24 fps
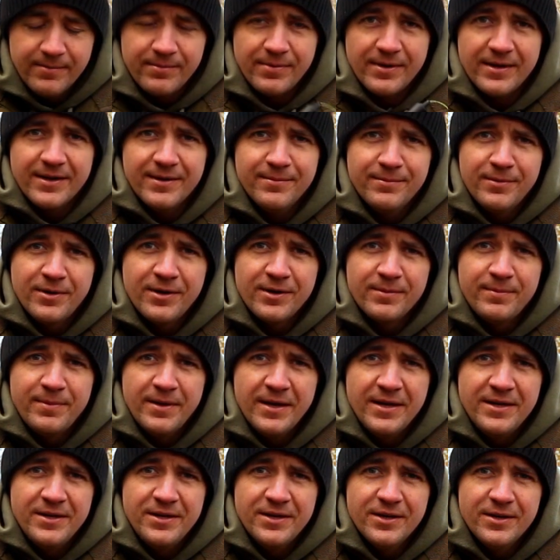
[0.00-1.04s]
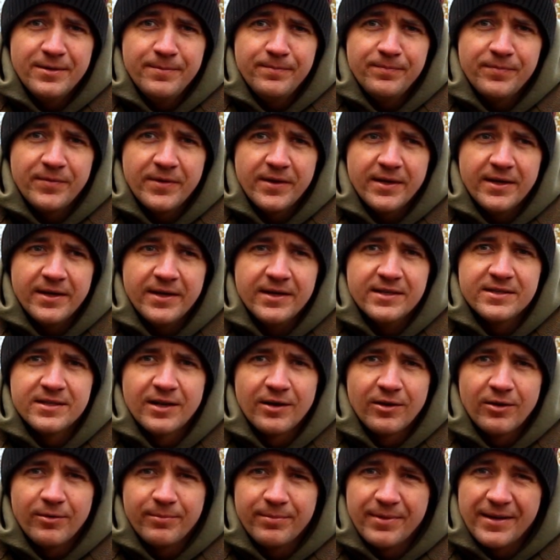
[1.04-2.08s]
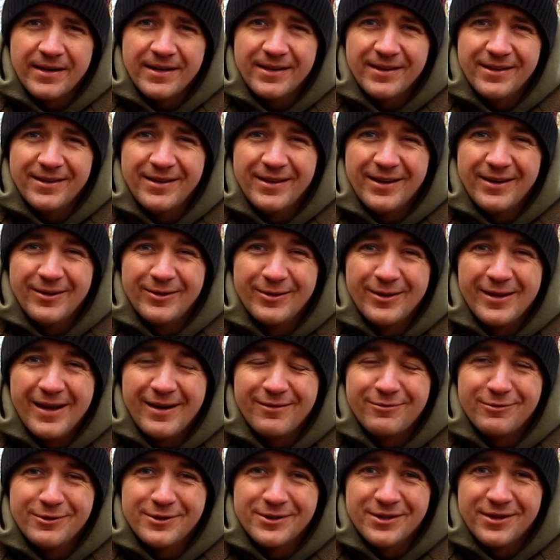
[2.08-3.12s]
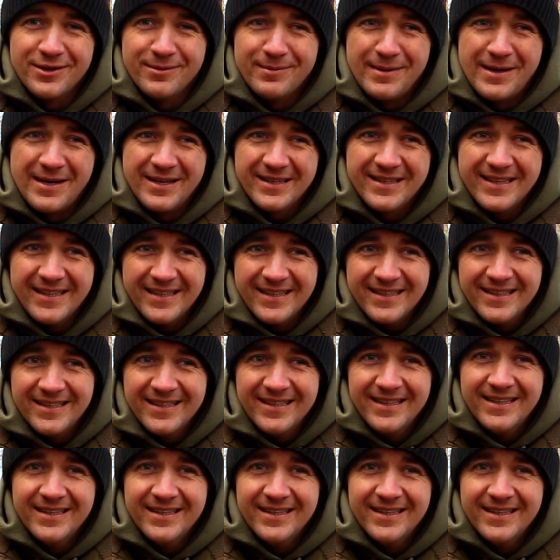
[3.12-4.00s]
But in my opinion, it's a lot better than all the other ones on the market.